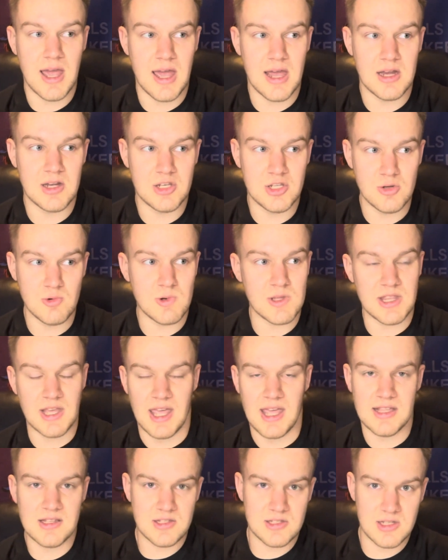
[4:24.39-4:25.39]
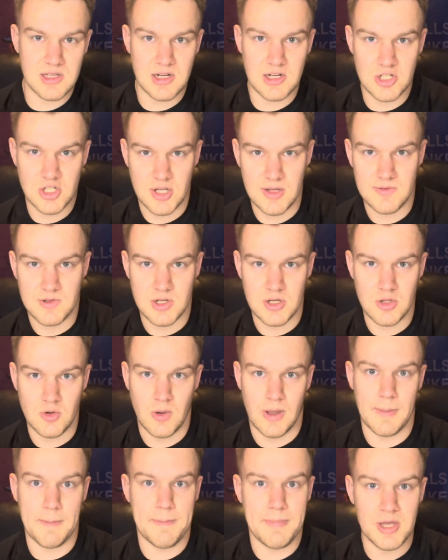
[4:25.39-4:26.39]
and do what the Kansas City Chiefs are
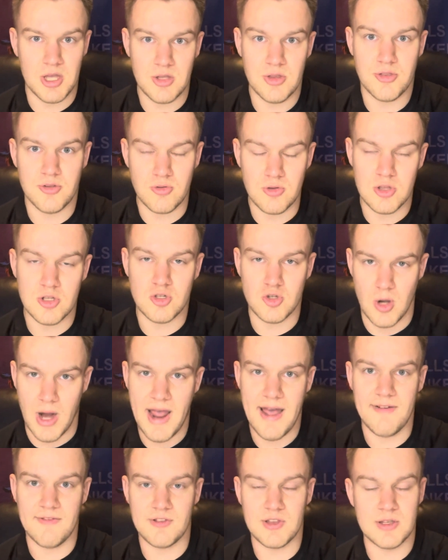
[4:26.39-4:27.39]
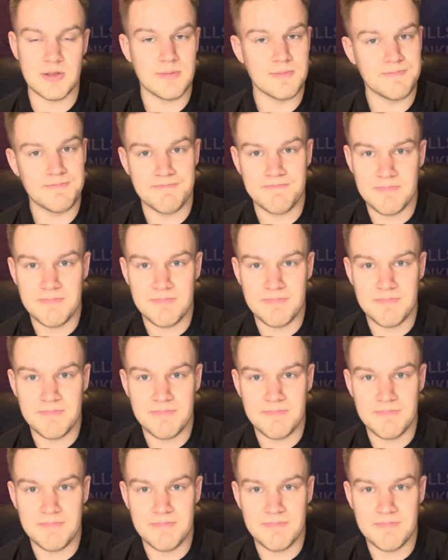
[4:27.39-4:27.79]
doing. Build through the draft.